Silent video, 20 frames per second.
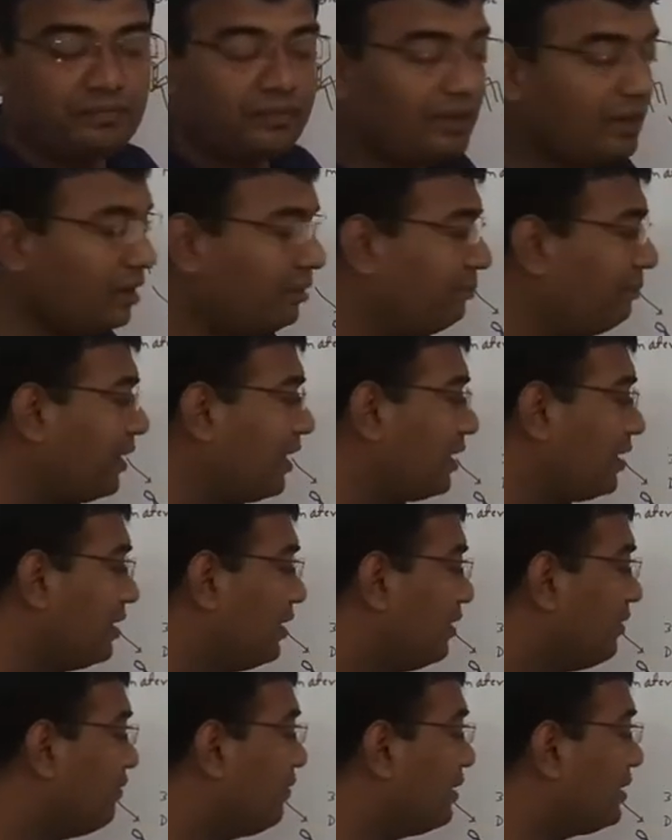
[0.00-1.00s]

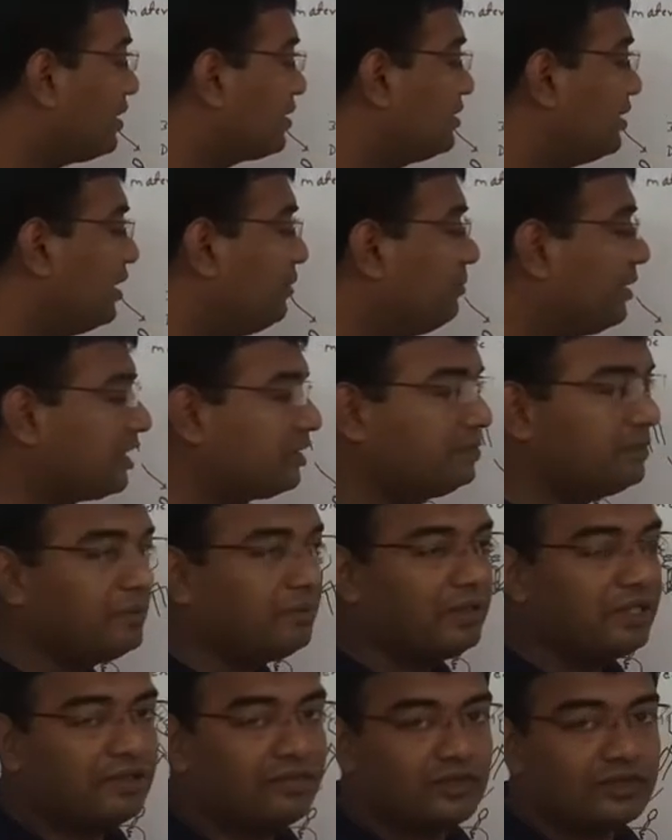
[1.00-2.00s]
But when the same
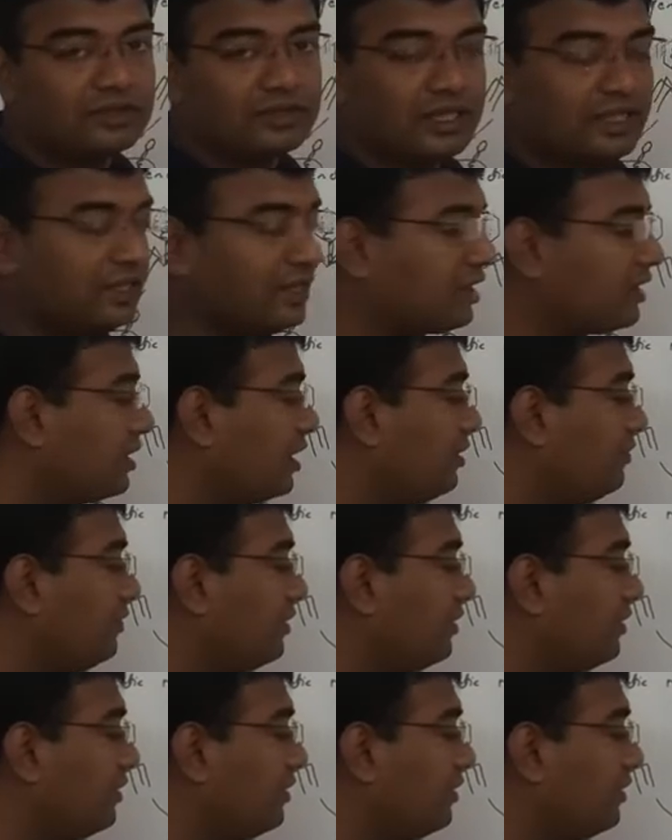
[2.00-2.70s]
experiment was conducted